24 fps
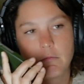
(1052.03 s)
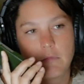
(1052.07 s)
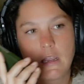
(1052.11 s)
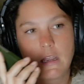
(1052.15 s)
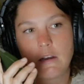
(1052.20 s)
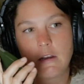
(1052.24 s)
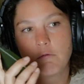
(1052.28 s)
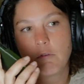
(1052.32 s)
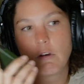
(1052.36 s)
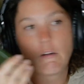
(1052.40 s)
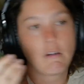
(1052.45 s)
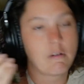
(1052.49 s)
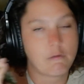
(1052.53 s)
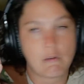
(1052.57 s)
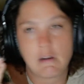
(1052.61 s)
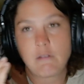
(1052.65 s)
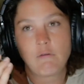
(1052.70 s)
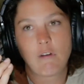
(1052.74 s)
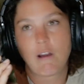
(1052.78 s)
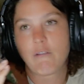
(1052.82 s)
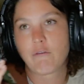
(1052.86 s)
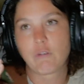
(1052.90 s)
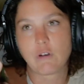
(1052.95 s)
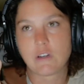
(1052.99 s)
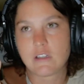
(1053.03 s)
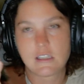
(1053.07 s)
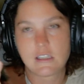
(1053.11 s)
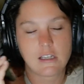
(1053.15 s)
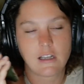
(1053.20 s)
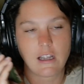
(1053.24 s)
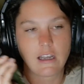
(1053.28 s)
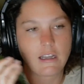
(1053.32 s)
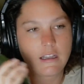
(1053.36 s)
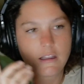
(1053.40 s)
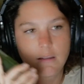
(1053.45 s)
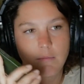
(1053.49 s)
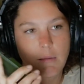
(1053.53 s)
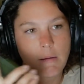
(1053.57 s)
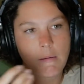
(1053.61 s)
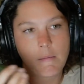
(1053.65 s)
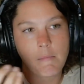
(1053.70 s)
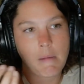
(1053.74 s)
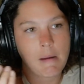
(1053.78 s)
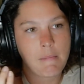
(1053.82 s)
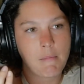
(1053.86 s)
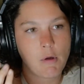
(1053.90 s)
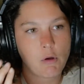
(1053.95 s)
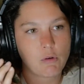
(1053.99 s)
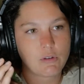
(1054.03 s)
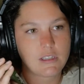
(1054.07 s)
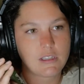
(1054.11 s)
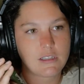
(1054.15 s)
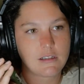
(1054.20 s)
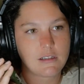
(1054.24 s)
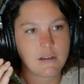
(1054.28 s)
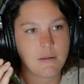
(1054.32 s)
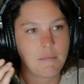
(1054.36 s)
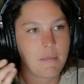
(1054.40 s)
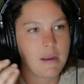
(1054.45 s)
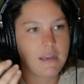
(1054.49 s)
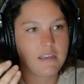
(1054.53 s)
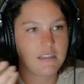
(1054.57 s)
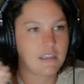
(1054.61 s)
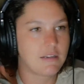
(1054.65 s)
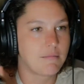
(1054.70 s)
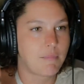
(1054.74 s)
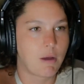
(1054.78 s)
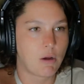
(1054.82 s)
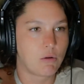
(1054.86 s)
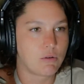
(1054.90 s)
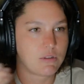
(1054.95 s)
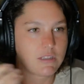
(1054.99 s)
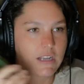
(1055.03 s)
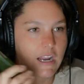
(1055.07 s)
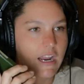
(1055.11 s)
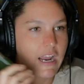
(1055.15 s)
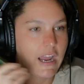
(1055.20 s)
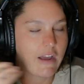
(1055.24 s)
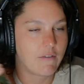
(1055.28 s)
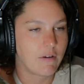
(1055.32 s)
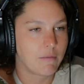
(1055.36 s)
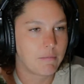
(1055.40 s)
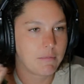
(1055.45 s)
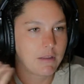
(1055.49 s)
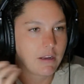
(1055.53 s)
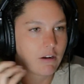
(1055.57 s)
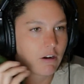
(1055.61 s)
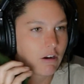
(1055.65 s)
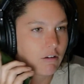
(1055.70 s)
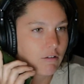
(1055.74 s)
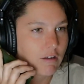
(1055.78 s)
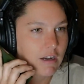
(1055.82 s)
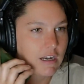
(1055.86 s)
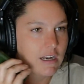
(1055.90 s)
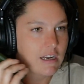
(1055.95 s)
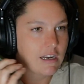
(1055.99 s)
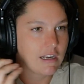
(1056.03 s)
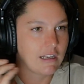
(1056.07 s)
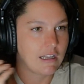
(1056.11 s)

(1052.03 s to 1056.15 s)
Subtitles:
in reference to like my most amazing posts I have up there already,